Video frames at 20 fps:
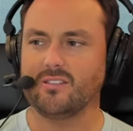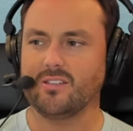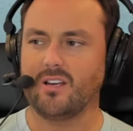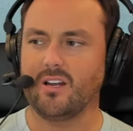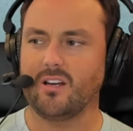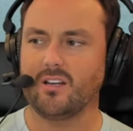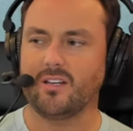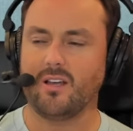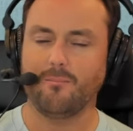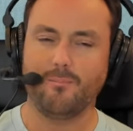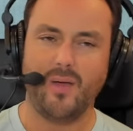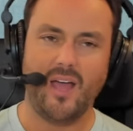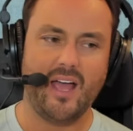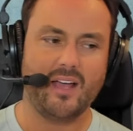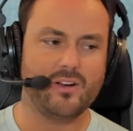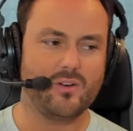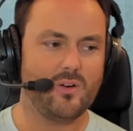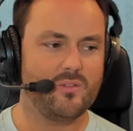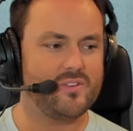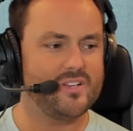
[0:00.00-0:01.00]
he's going to come
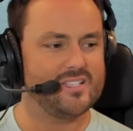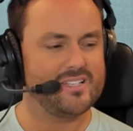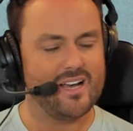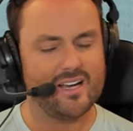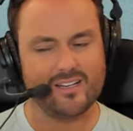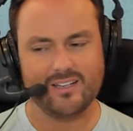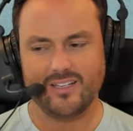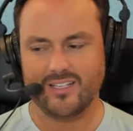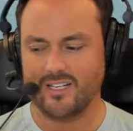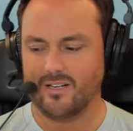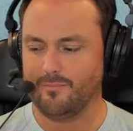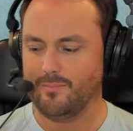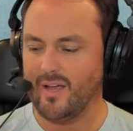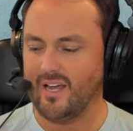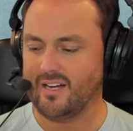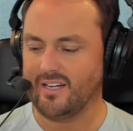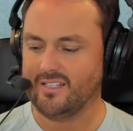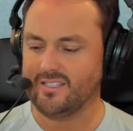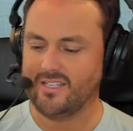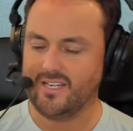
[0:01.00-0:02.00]
back or if he's not going to come
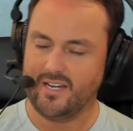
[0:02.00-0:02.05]
back.